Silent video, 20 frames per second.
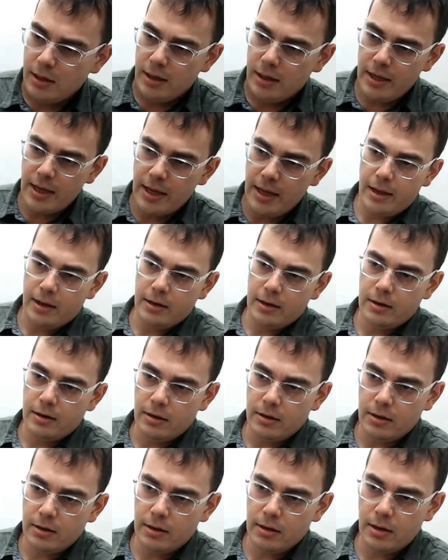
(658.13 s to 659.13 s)
and
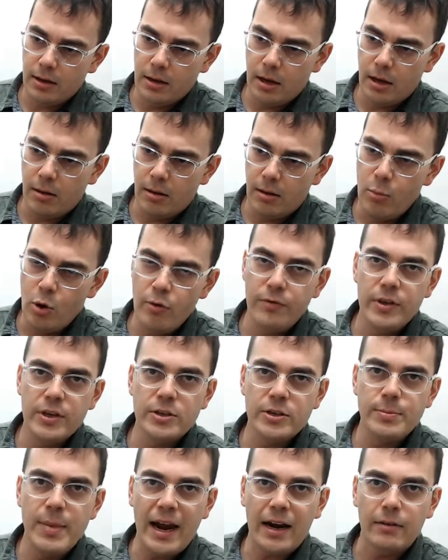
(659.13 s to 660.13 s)
move this
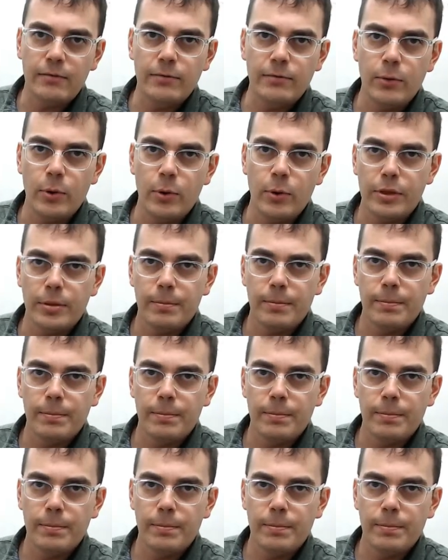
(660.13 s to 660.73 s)
back and forth